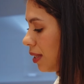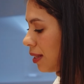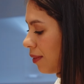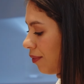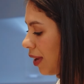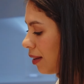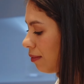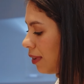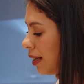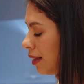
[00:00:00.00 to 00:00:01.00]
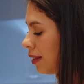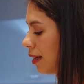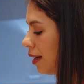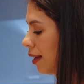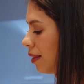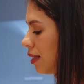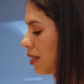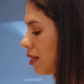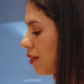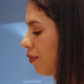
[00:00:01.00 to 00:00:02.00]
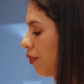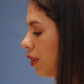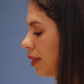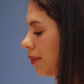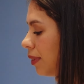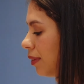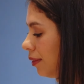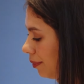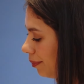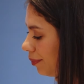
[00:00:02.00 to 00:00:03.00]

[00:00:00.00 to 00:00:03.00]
This is the flat one. This is a foldable,